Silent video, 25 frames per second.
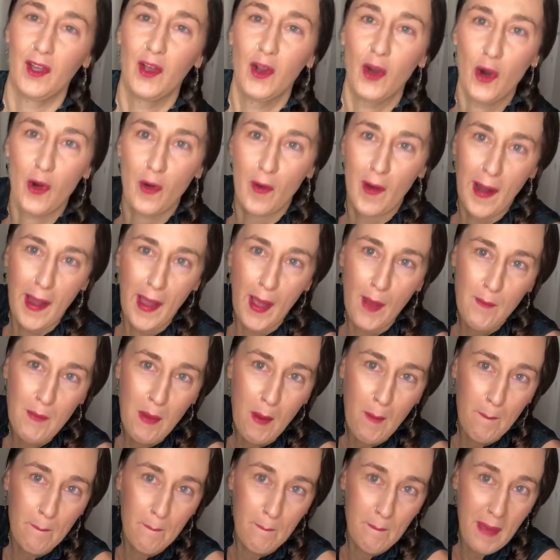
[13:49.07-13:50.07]

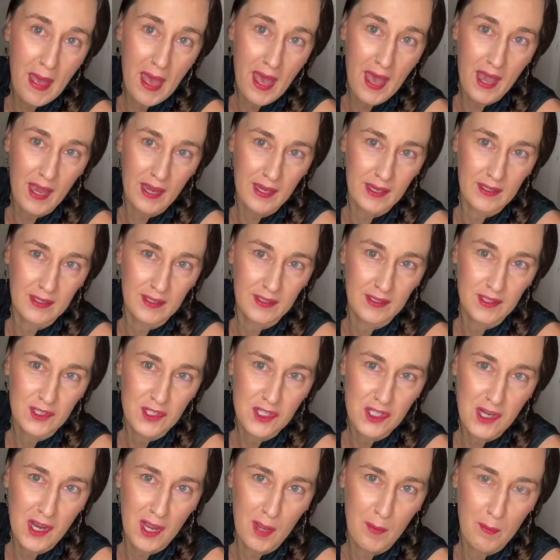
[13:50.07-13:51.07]
Graham Beck
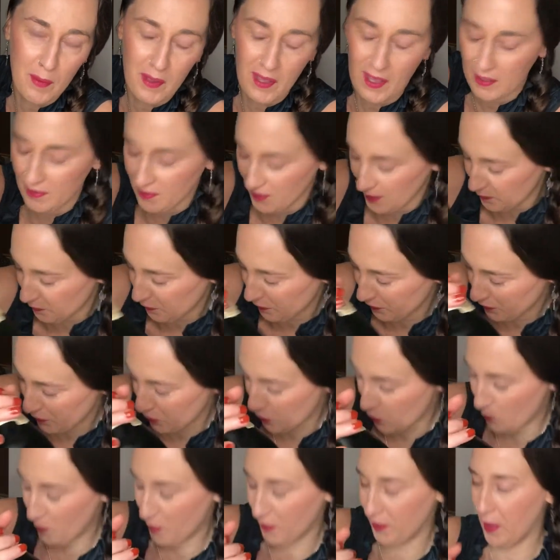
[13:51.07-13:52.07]
champagne that I'm going to
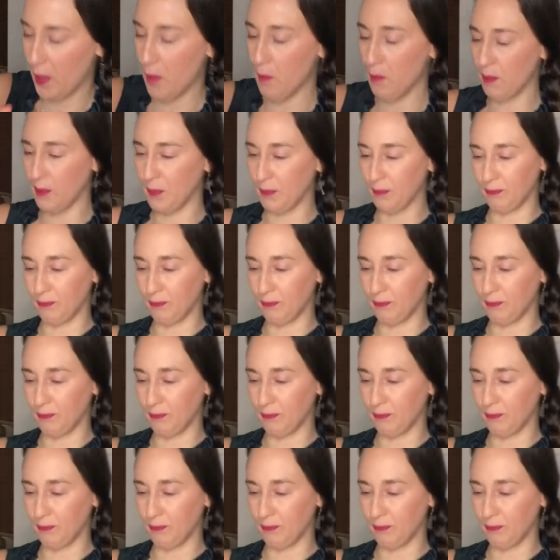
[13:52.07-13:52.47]
open up,